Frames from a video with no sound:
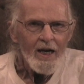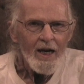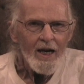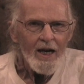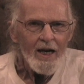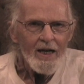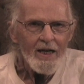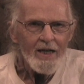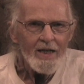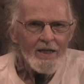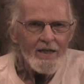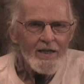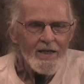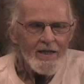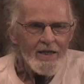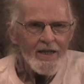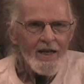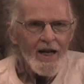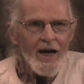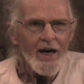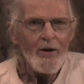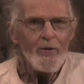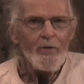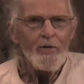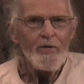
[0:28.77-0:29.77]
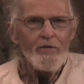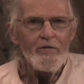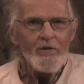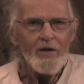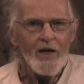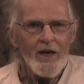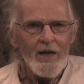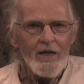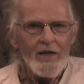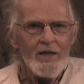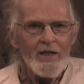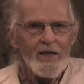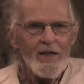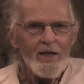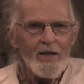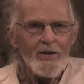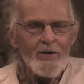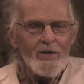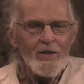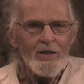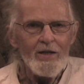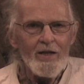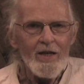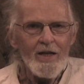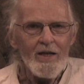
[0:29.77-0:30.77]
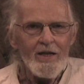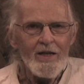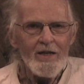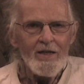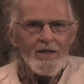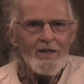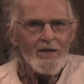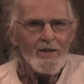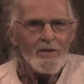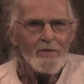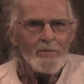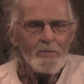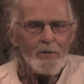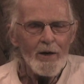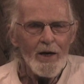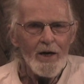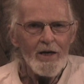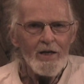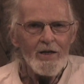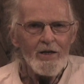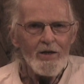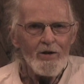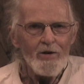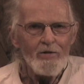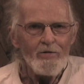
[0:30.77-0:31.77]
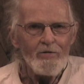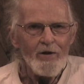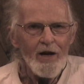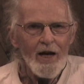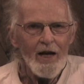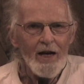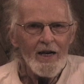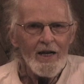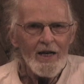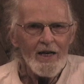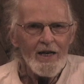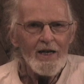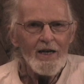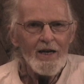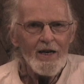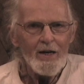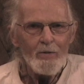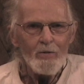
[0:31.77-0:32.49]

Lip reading: And now we've got it here in Pioneer Valley,